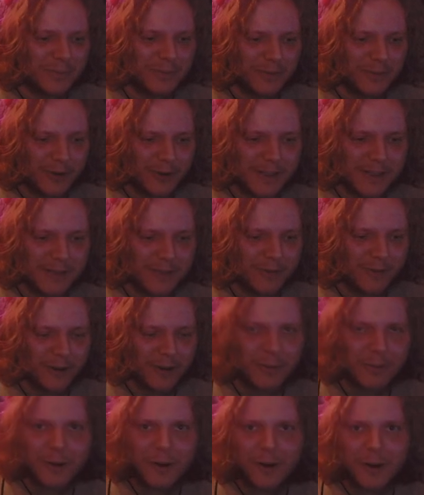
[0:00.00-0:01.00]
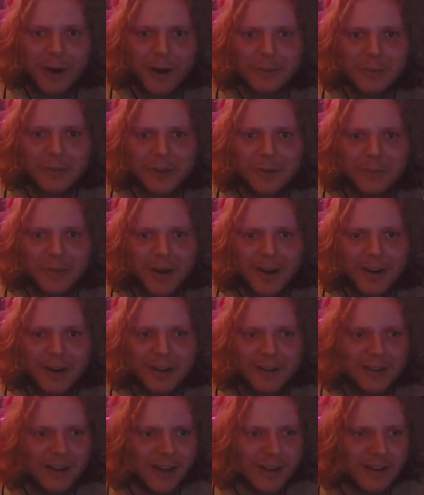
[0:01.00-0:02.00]
Free program. You can buy it
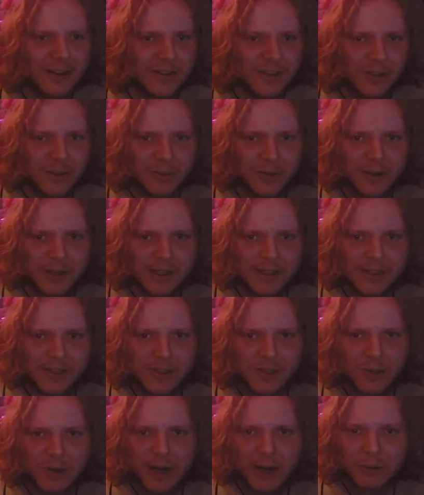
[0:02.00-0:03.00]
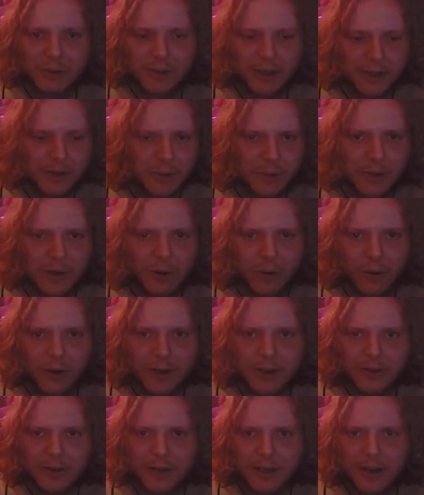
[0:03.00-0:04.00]
online. It's super easy. So I will get the
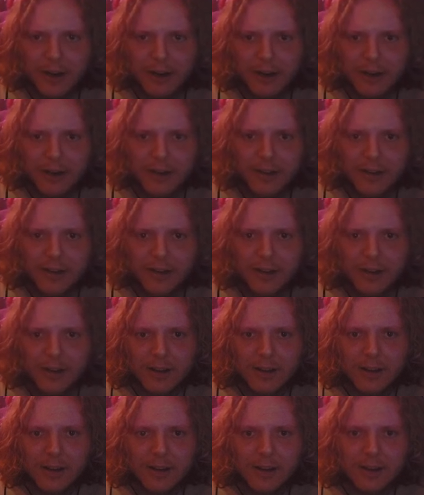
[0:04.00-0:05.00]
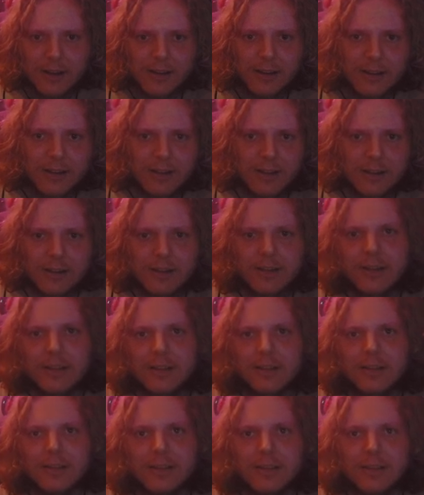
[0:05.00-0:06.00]
recording. You can hear it. Fire Tincture and Razor
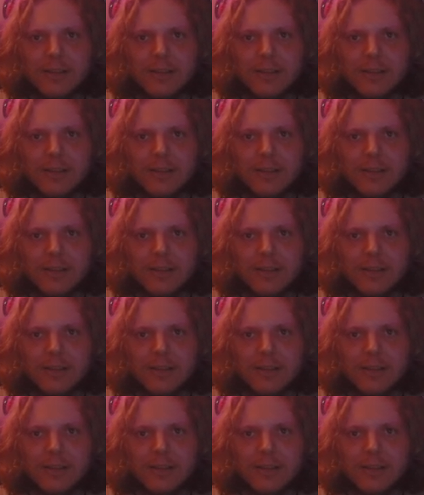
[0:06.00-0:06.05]
Wire.